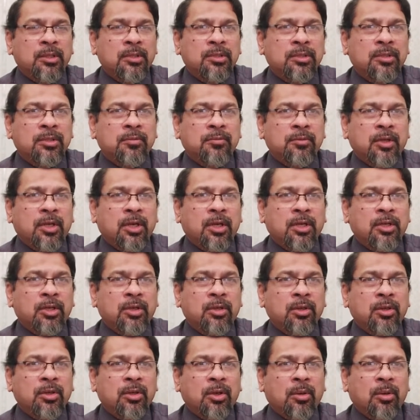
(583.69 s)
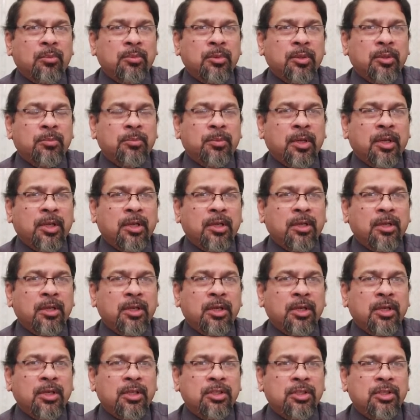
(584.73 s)
severity of the pain,
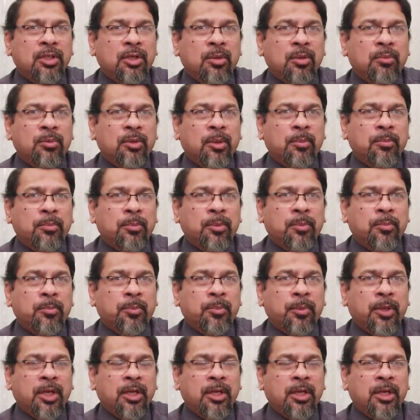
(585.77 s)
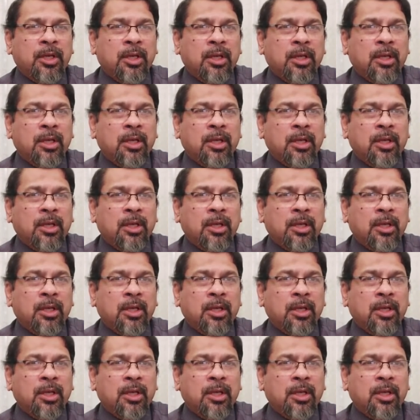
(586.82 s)
radiation of the pain,